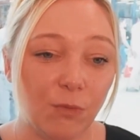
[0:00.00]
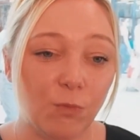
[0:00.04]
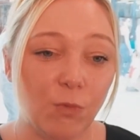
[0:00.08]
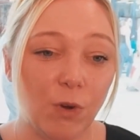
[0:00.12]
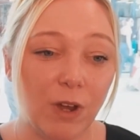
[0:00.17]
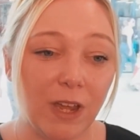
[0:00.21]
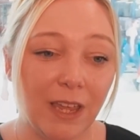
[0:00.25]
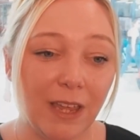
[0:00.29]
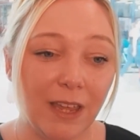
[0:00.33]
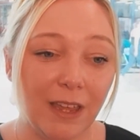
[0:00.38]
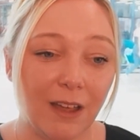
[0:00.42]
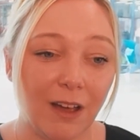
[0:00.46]

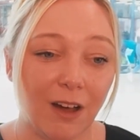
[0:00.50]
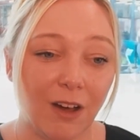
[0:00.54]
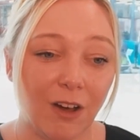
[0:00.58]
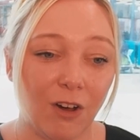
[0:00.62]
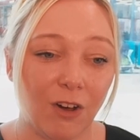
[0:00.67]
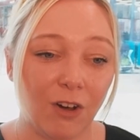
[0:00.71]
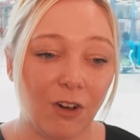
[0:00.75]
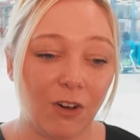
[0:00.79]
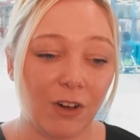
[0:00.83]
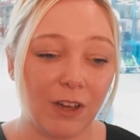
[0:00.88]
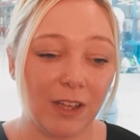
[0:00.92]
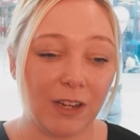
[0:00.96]
we
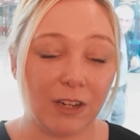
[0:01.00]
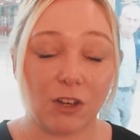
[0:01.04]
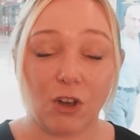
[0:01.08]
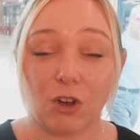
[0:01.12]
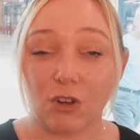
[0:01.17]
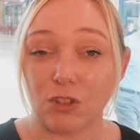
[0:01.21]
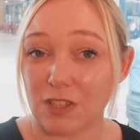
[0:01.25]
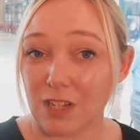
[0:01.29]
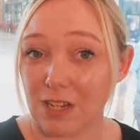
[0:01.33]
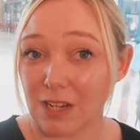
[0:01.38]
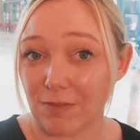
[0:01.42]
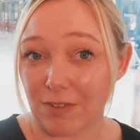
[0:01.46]
are in a
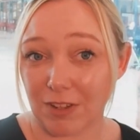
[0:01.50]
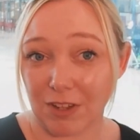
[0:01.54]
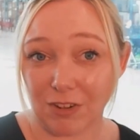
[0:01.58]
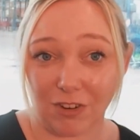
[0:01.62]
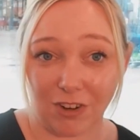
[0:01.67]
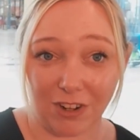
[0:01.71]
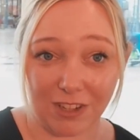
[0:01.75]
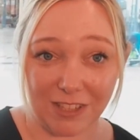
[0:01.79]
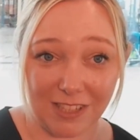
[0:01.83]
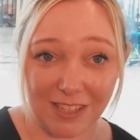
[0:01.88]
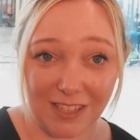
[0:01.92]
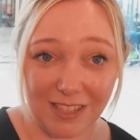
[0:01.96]
cost of living
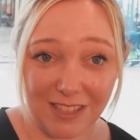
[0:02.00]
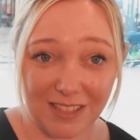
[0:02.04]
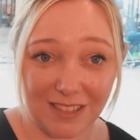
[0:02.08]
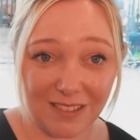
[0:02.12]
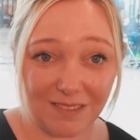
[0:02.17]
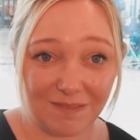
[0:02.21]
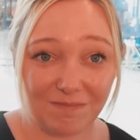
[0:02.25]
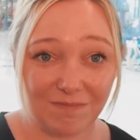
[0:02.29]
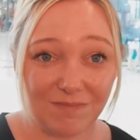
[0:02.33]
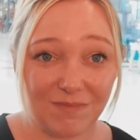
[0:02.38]
crisis,